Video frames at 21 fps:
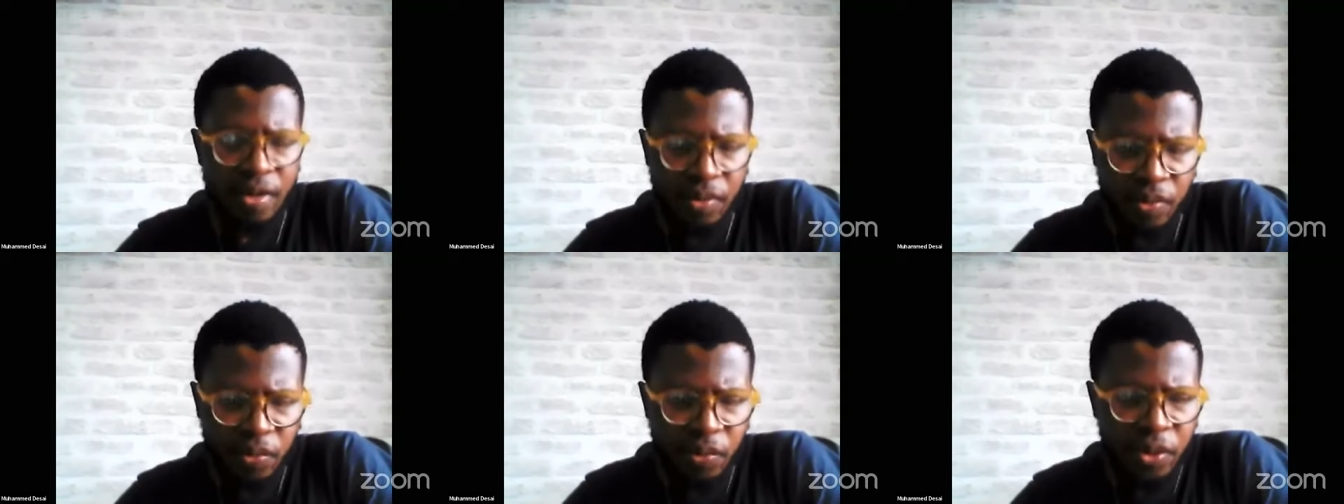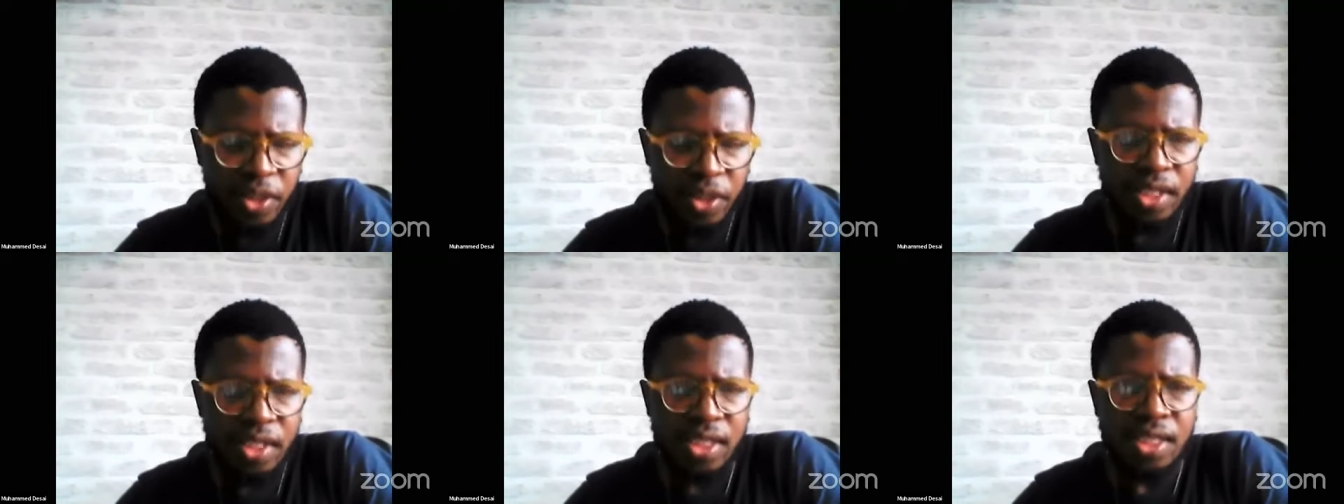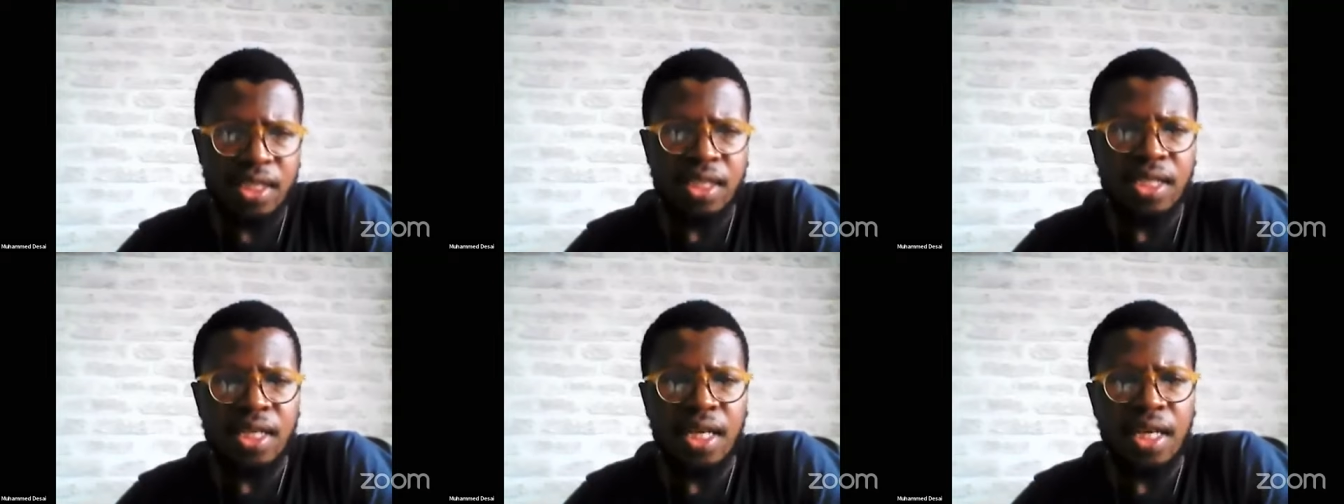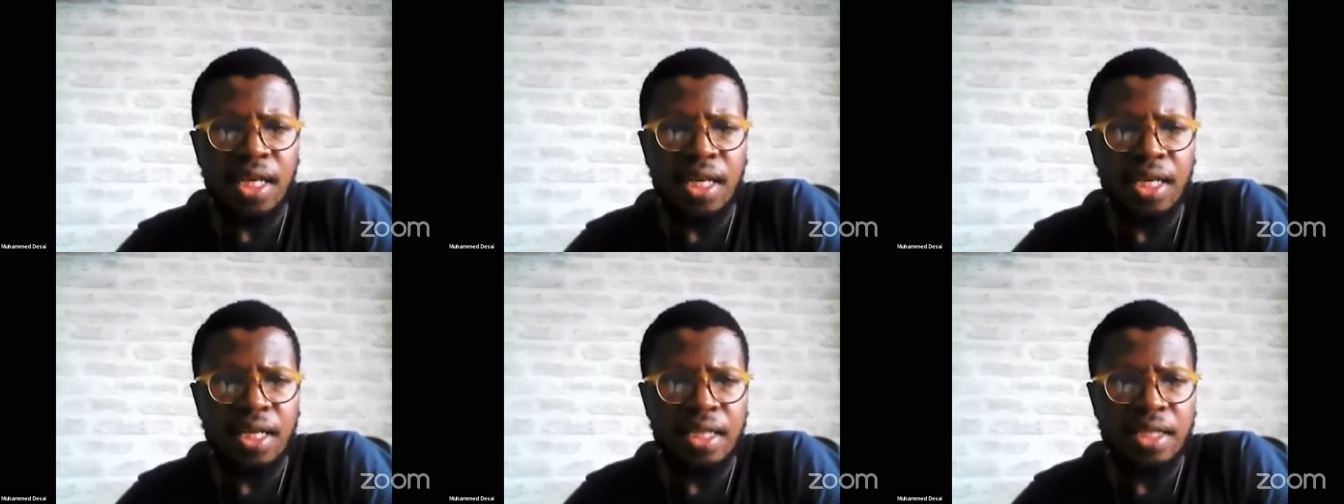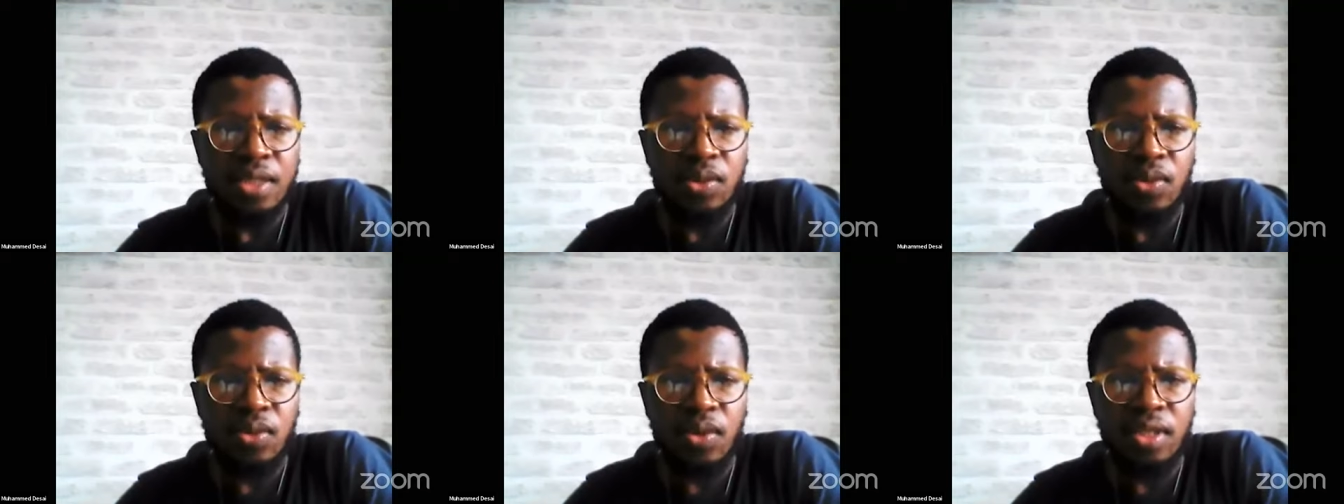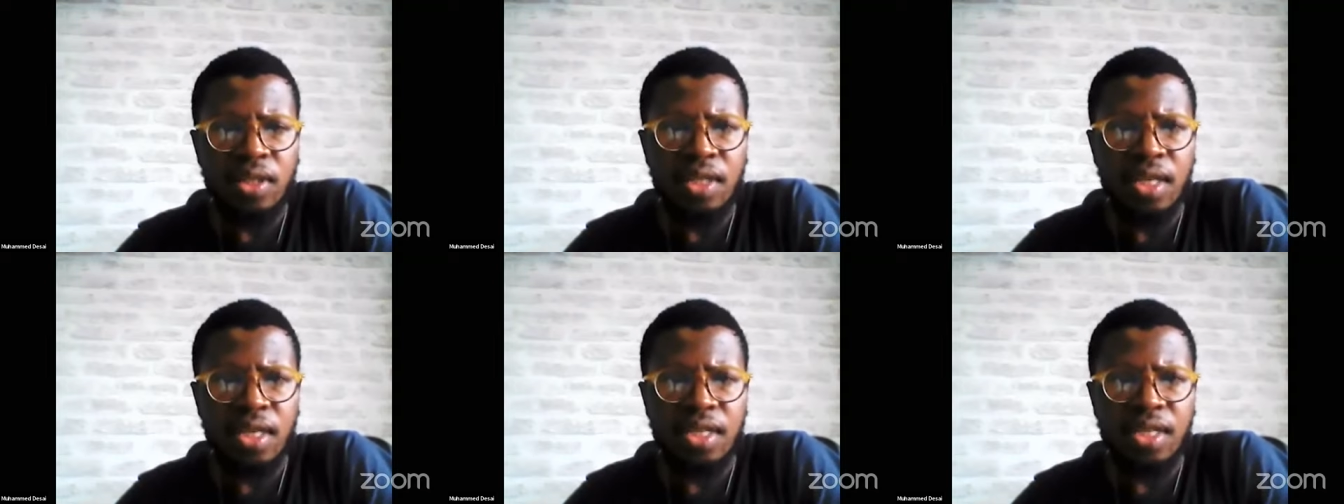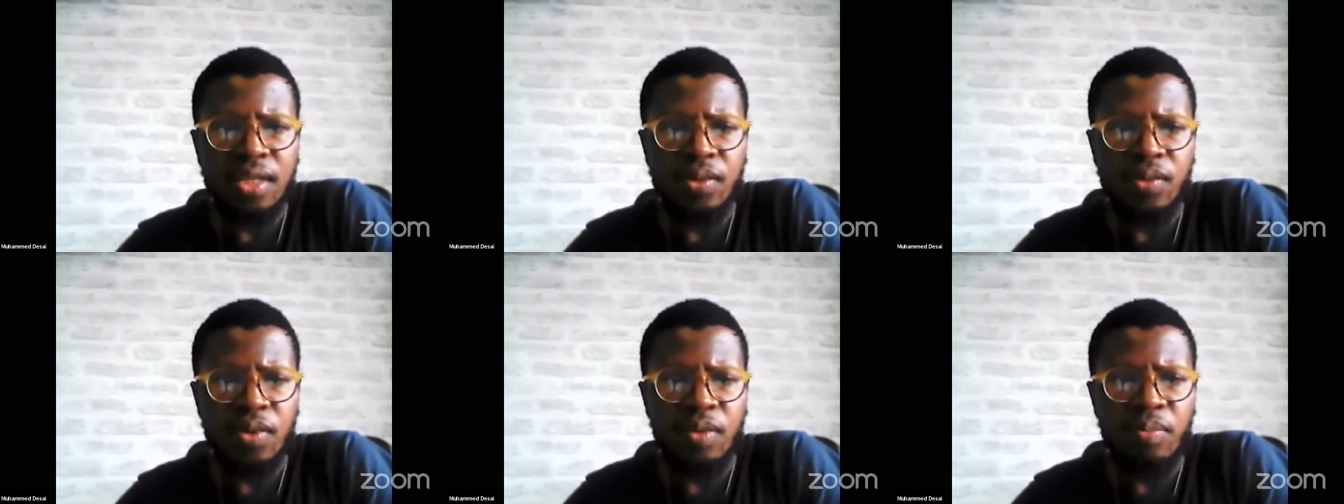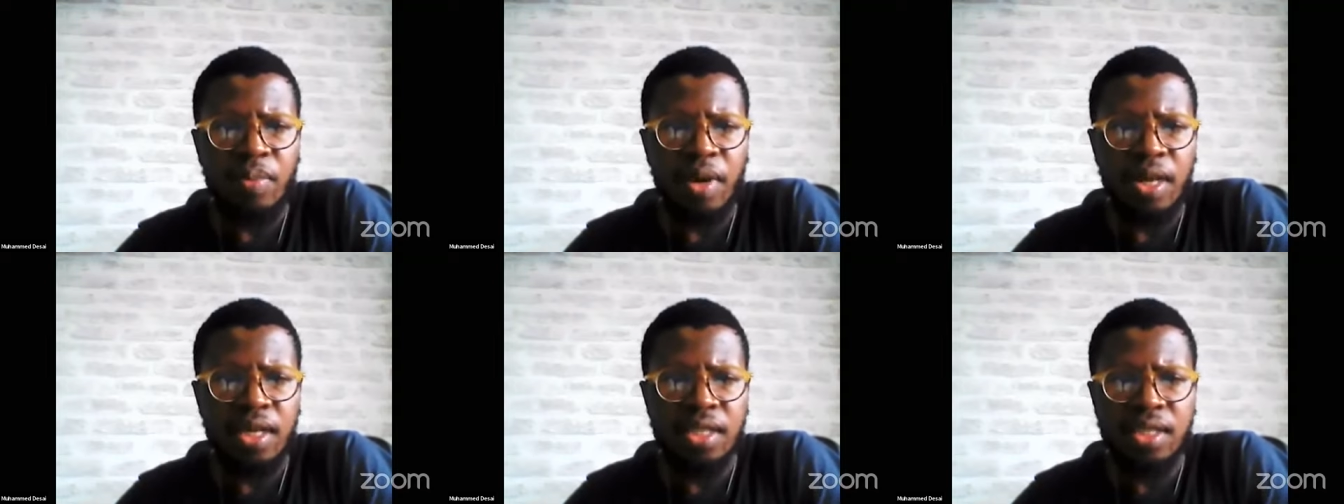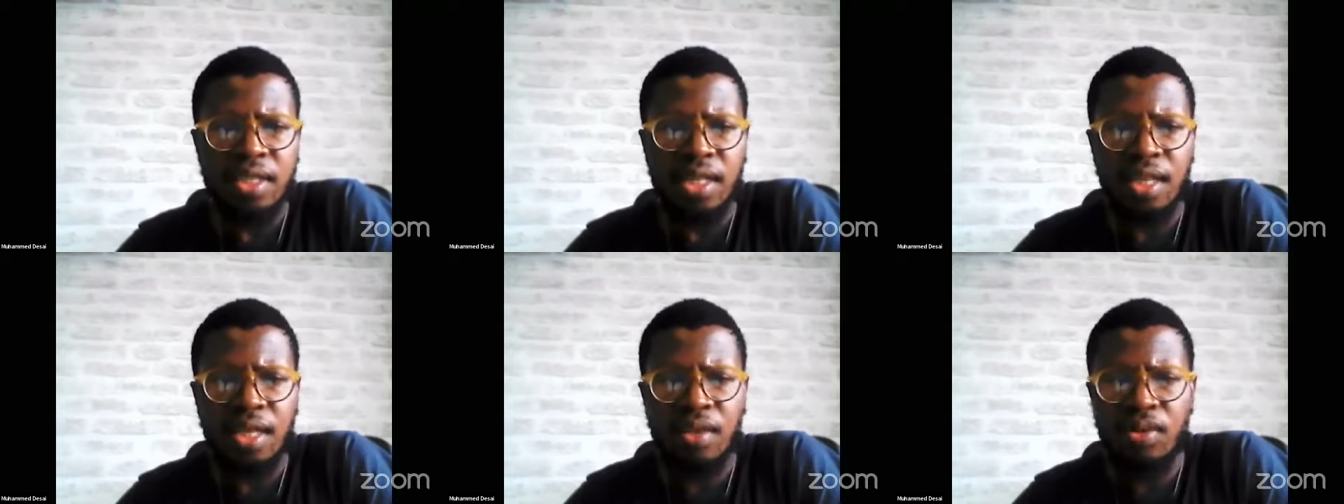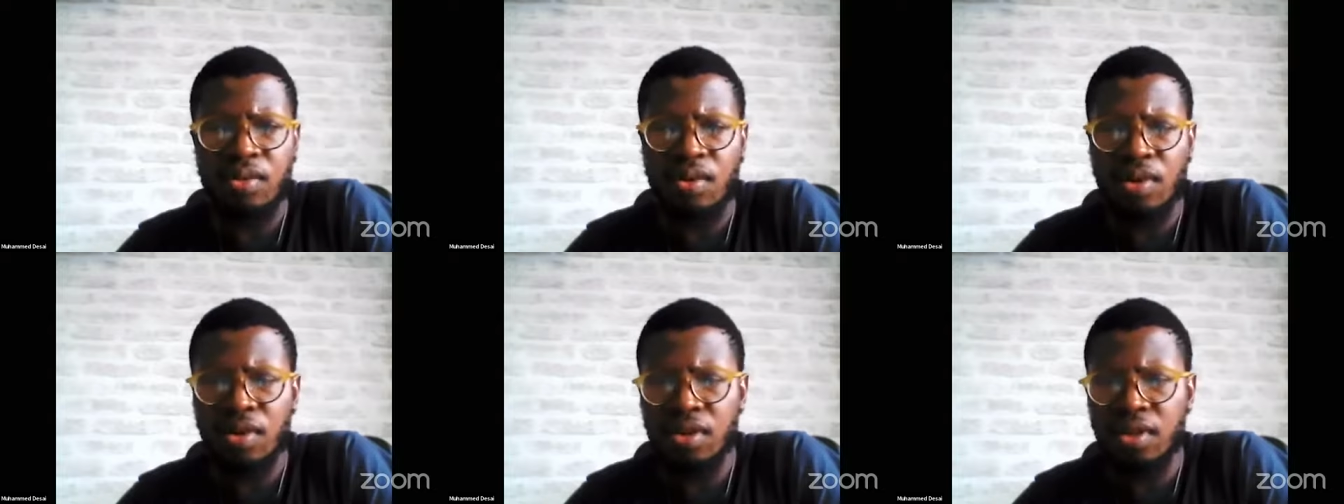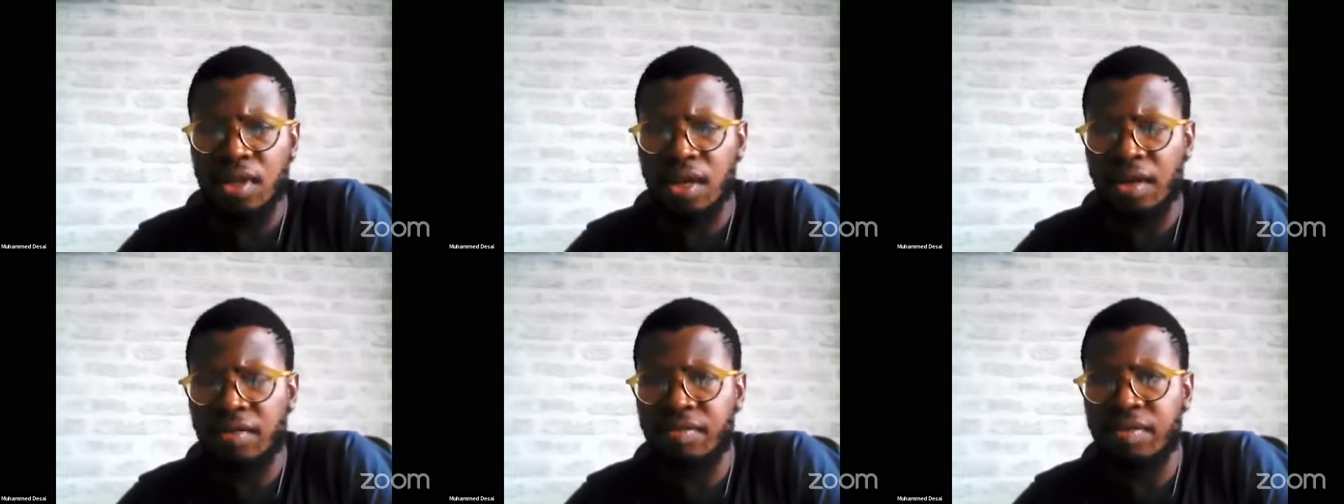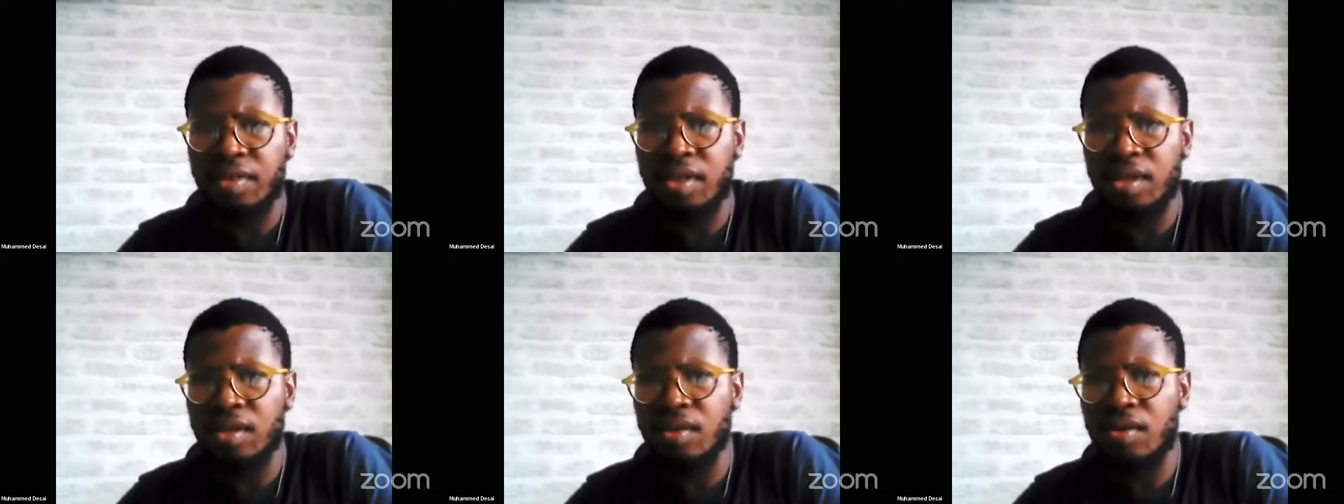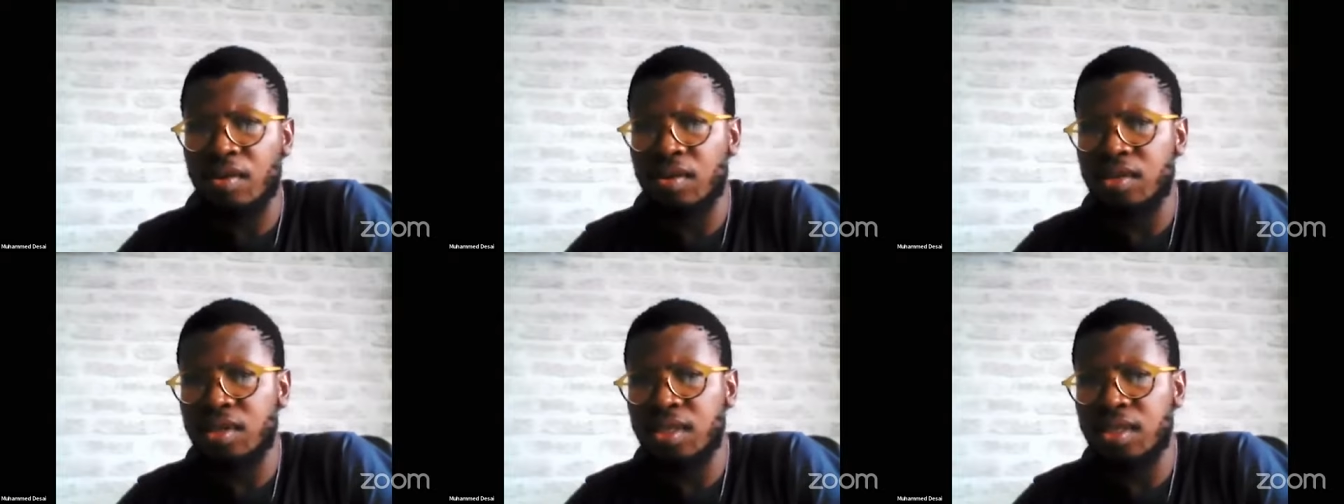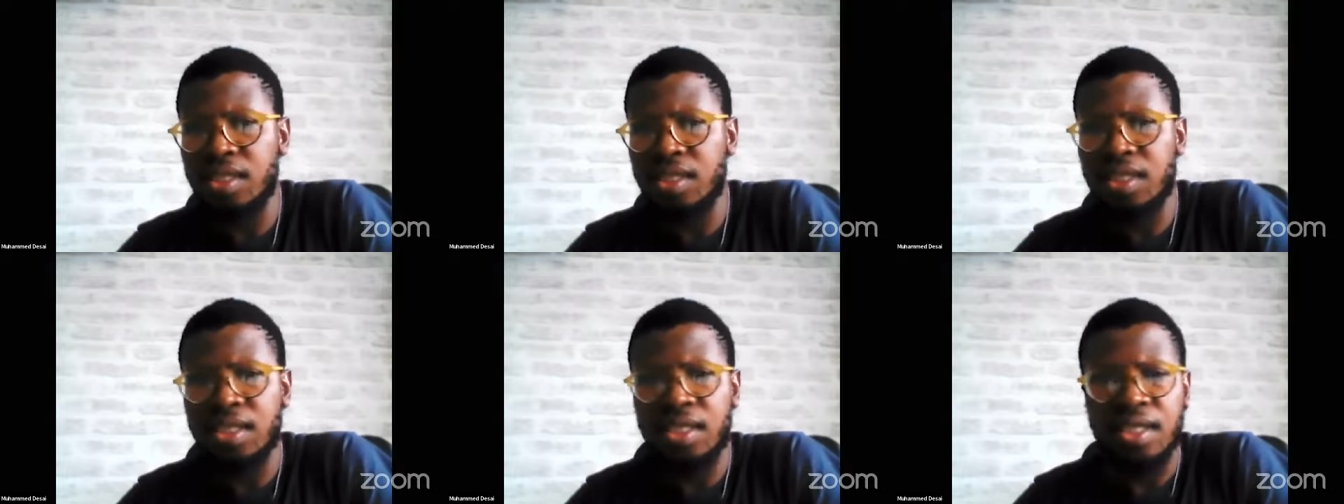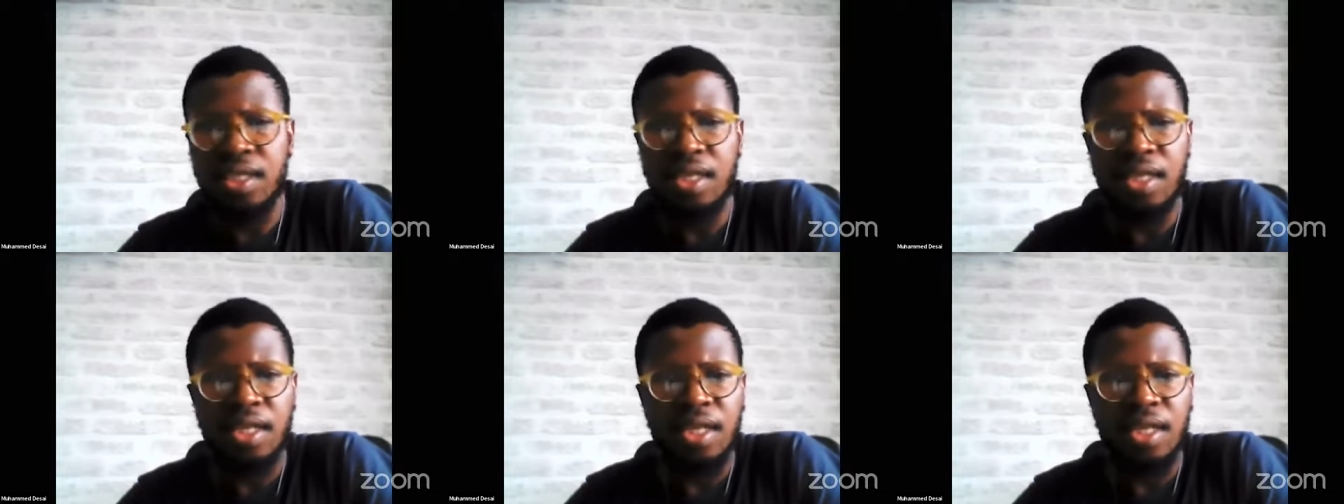recent uh, solidarity with Palestine throughout the African continent.